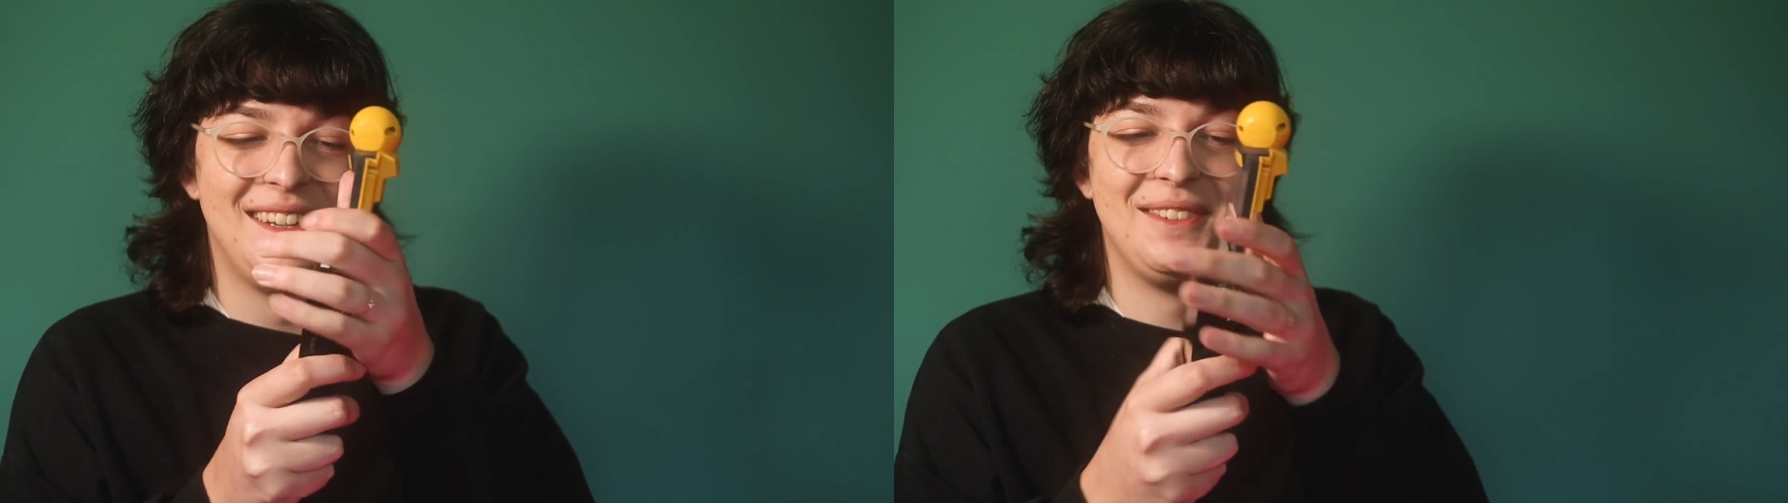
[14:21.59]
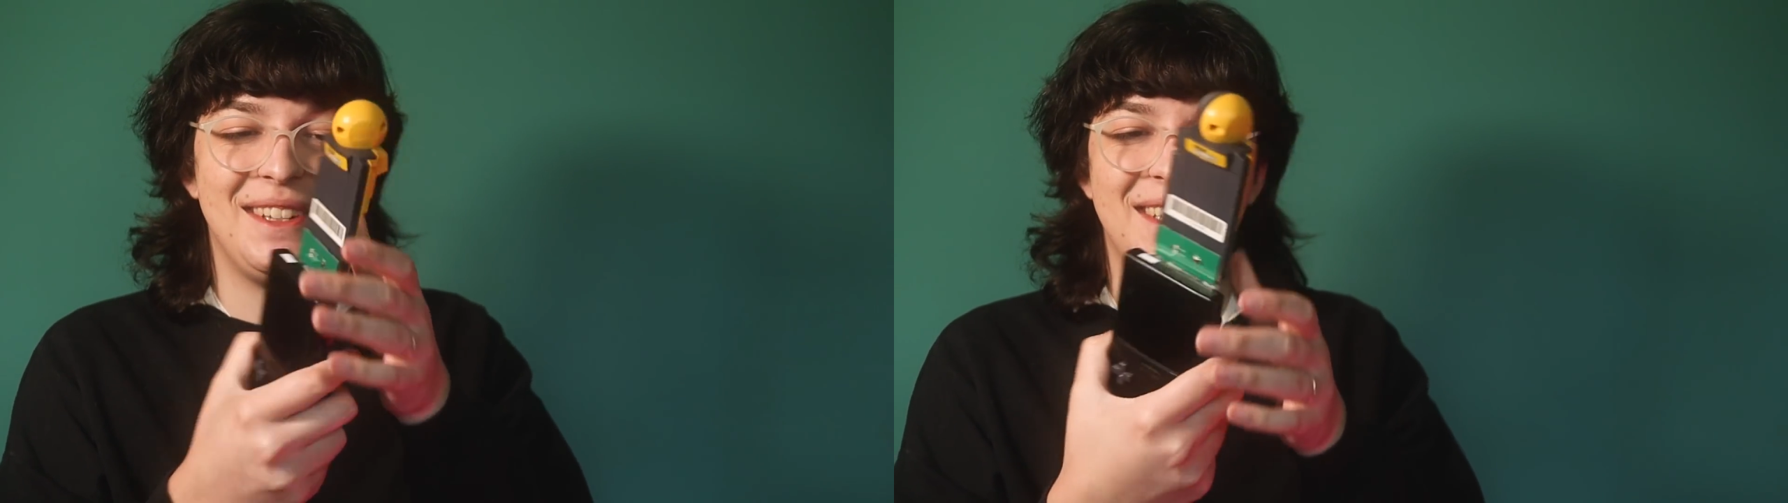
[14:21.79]

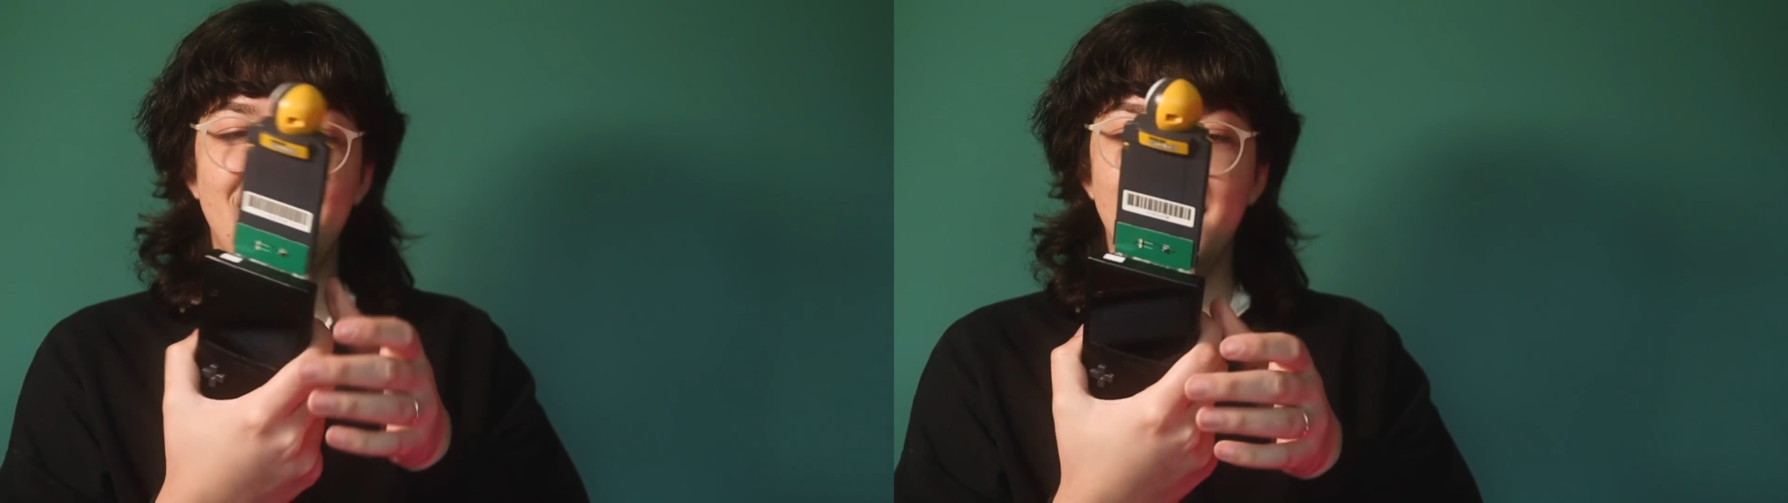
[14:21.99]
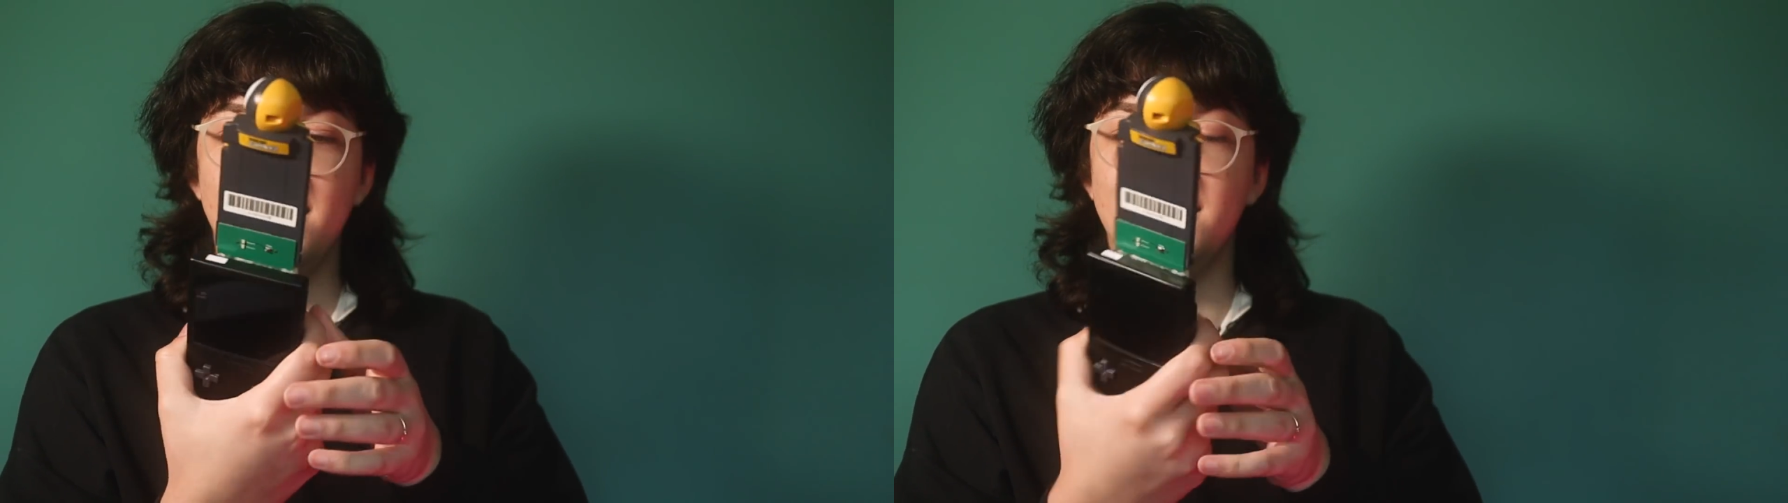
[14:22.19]
which
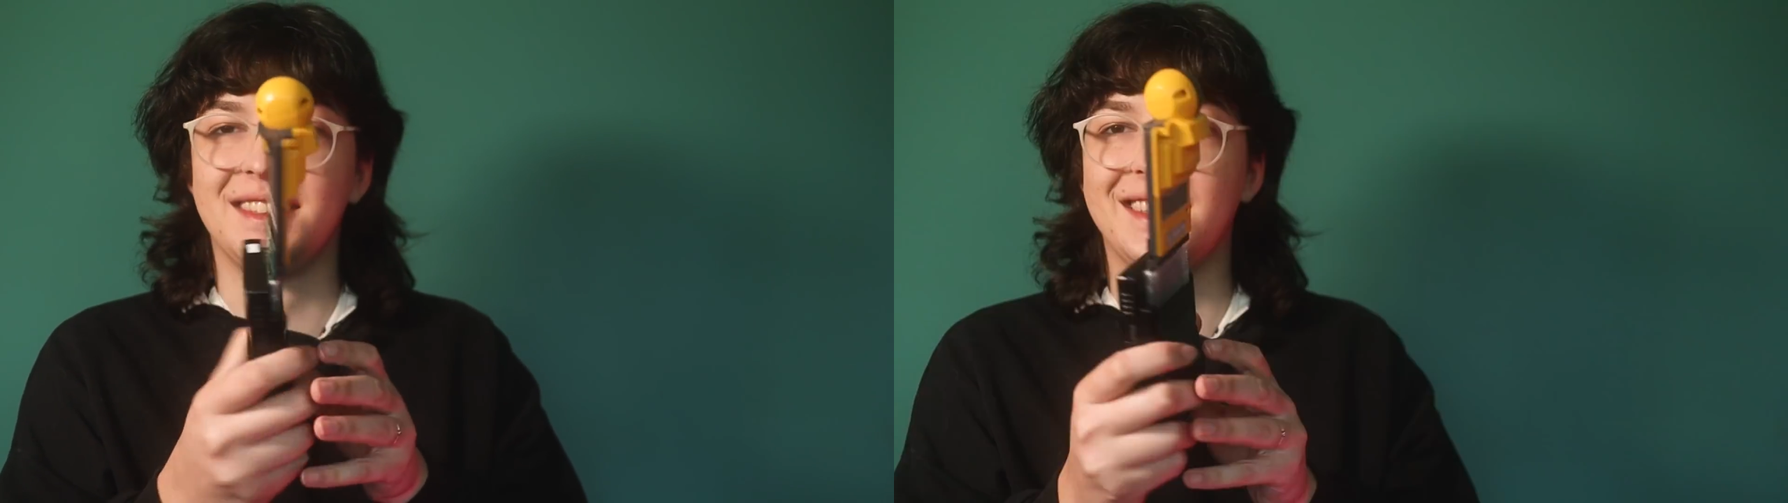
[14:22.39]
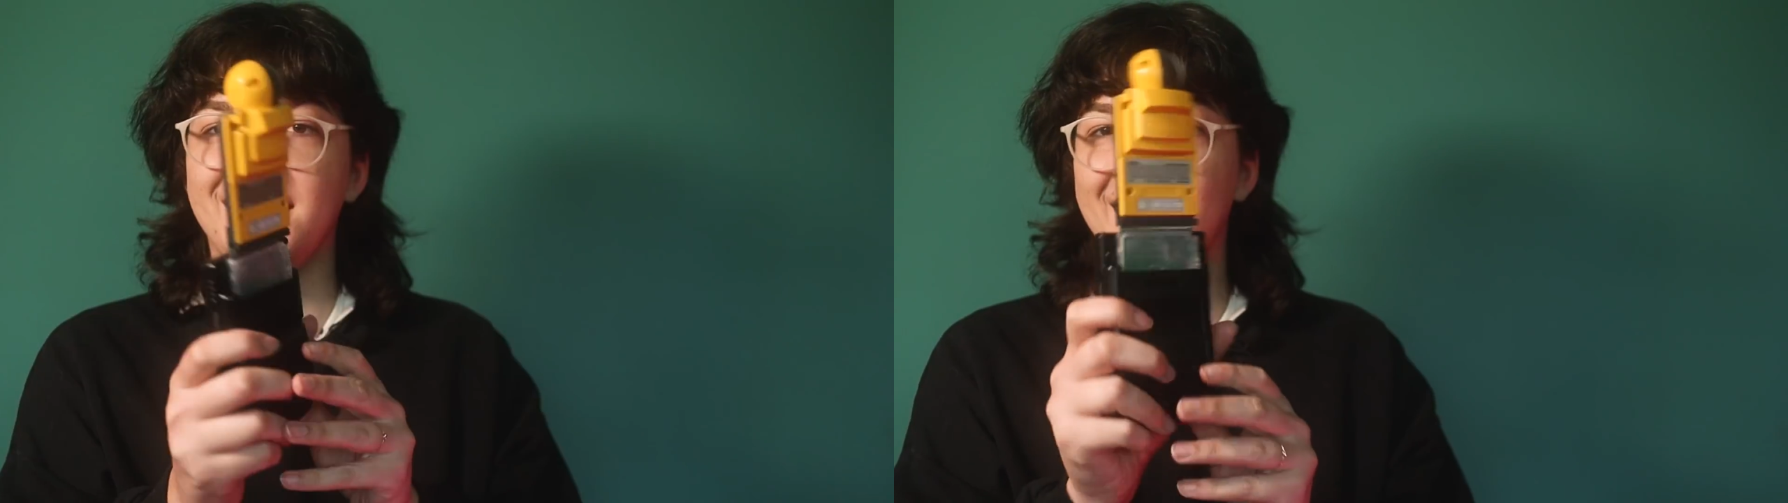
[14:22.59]

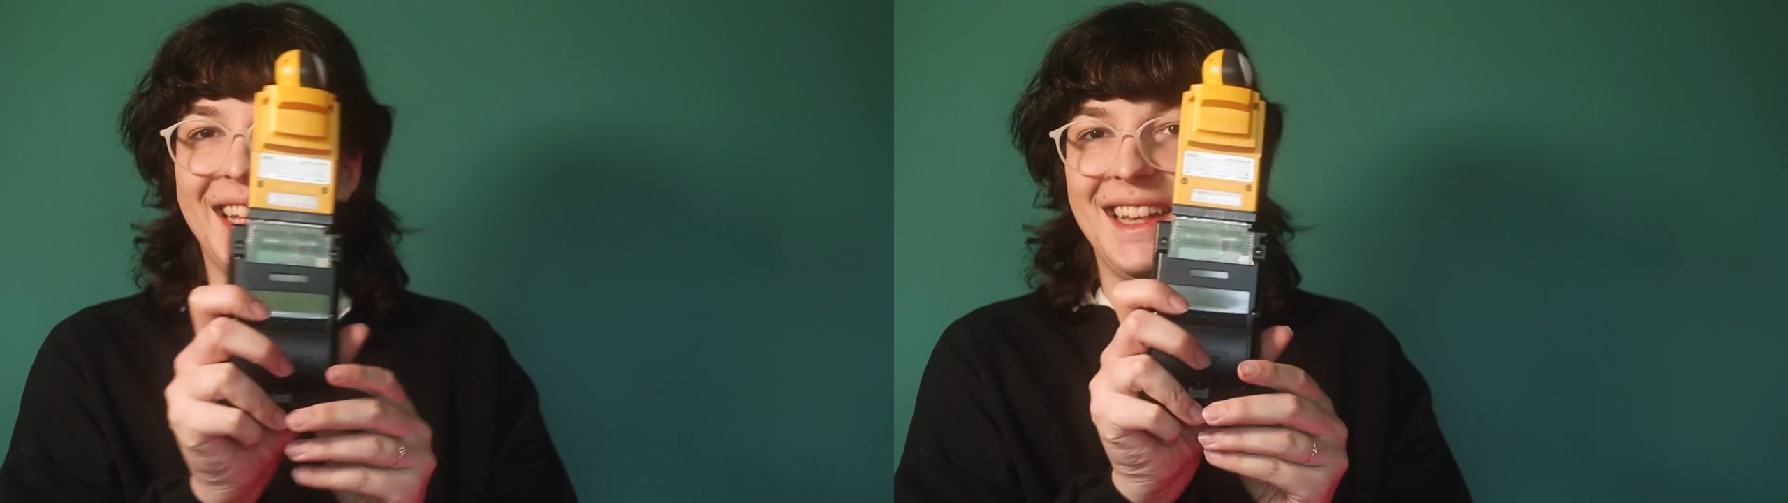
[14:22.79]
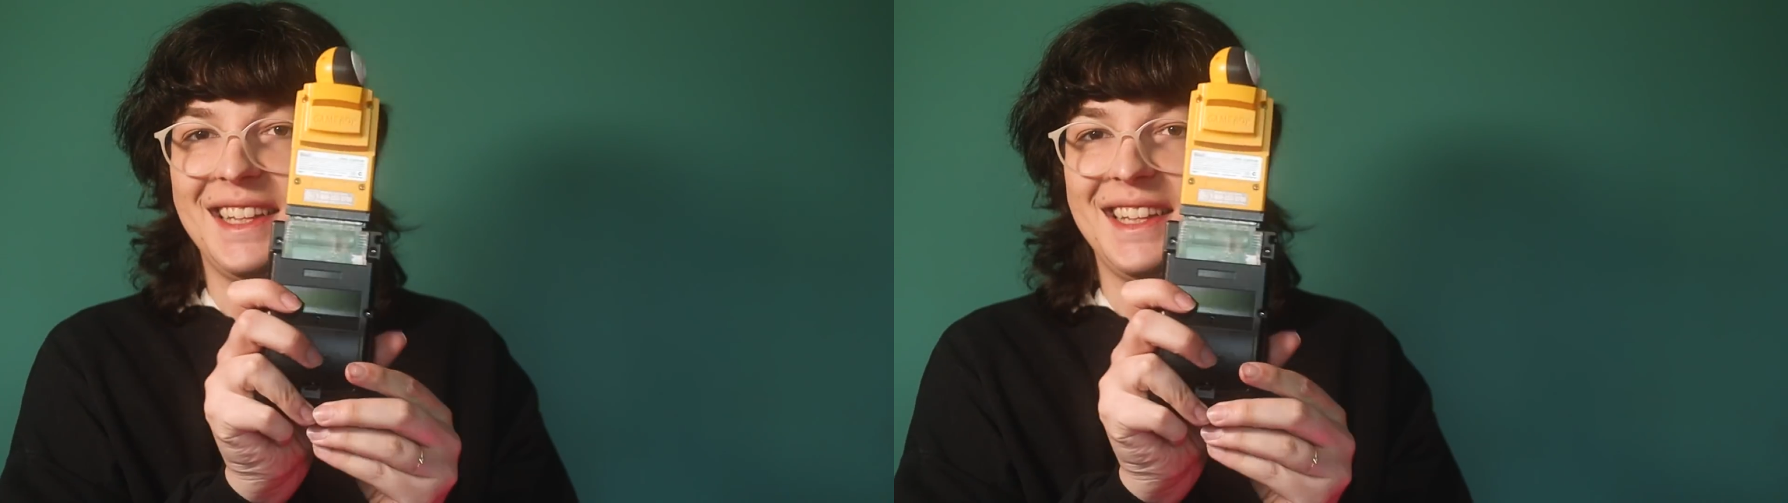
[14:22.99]
is a